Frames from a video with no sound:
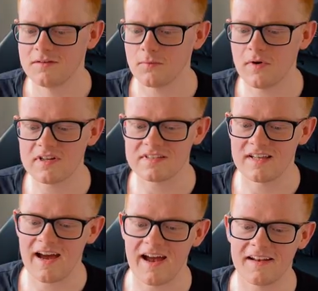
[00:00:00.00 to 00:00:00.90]
What is
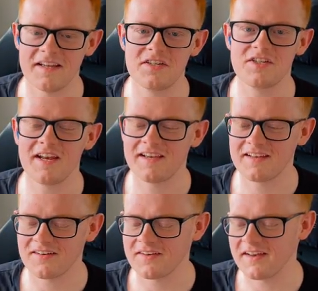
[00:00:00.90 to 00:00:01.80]
that? He's
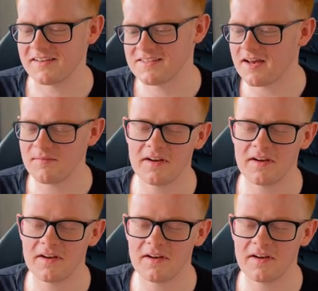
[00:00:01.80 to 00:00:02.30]
shaking. Okay, I'm